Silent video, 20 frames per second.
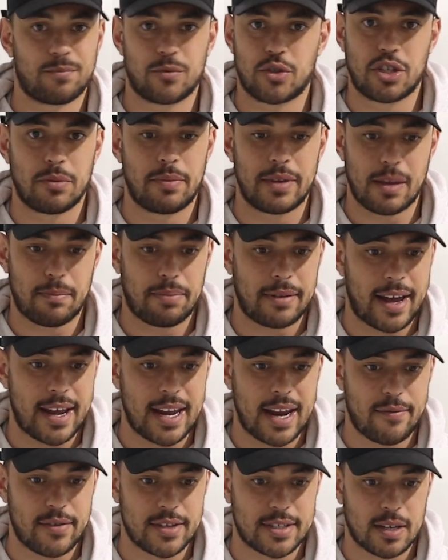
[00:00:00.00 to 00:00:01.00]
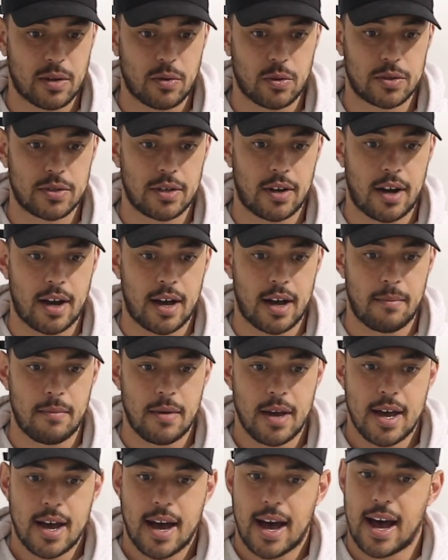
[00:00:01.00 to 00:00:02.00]
should be the play every single time.
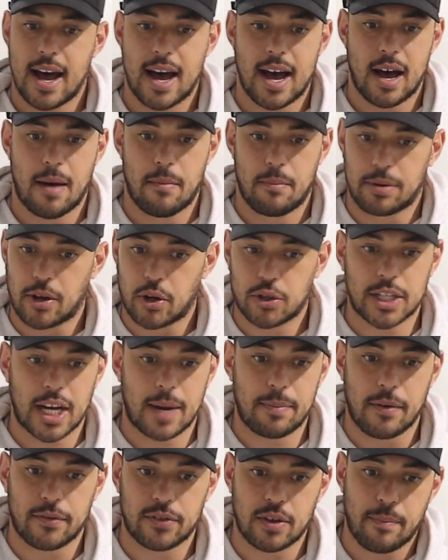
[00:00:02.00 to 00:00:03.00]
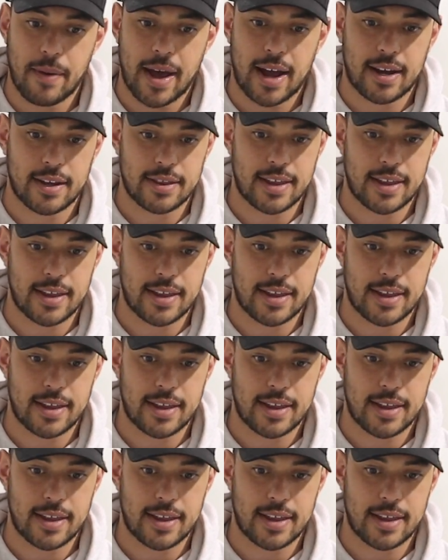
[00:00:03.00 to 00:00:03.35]
Block shape off the back of